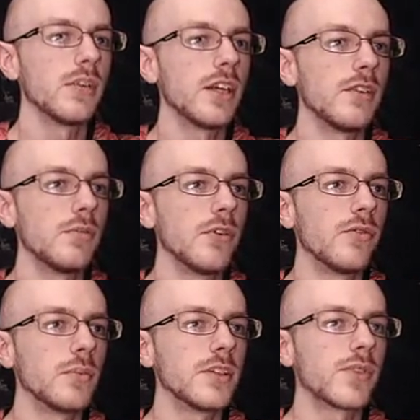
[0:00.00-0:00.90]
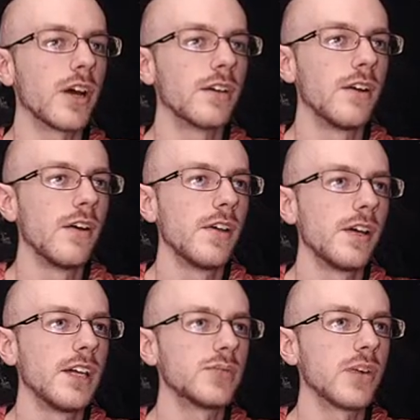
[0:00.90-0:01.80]
We didn't even move him. It's fine.
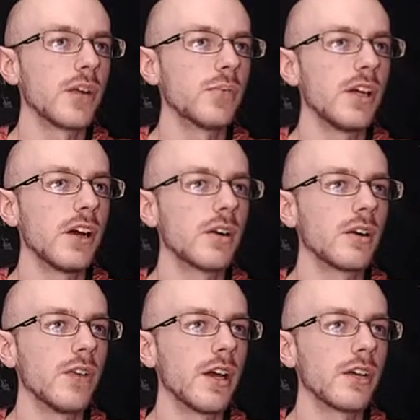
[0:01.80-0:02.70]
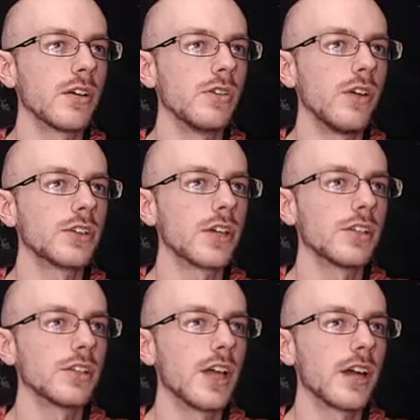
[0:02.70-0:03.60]
It's fine. We are, like, clutch on
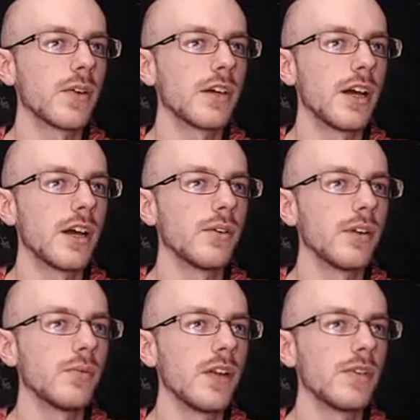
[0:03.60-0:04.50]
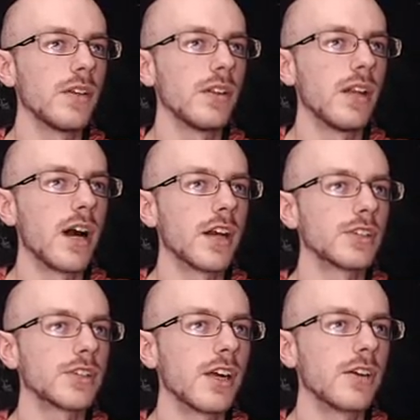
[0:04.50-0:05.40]
his neck right now, and we have a lot of
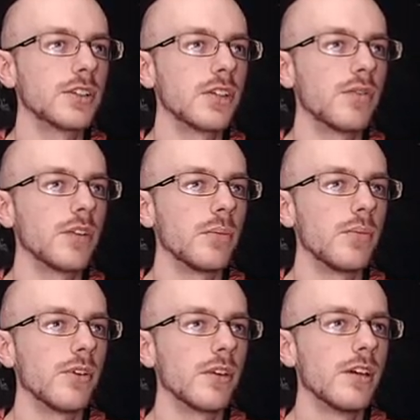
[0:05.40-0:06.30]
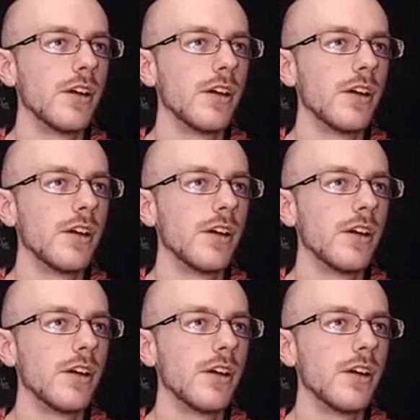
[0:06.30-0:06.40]
scary stuff on the board.